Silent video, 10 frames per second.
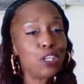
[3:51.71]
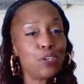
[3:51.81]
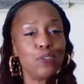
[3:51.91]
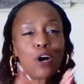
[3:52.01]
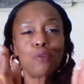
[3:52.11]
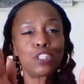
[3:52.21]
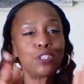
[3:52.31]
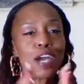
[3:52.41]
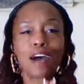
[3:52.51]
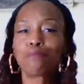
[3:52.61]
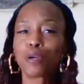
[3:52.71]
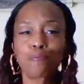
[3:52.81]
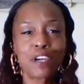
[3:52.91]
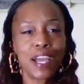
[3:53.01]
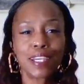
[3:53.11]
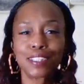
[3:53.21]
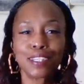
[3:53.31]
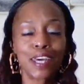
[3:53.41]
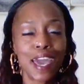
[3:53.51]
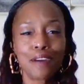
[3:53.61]
you know what you have been praying
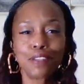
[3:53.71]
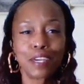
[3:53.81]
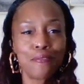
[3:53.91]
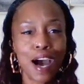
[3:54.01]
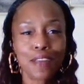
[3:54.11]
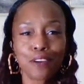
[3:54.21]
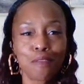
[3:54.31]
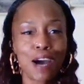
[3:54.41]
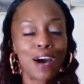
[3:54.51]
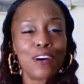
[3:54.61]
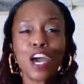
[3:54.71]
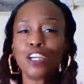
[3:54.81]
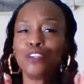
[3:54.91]
to the Heavenly Father about.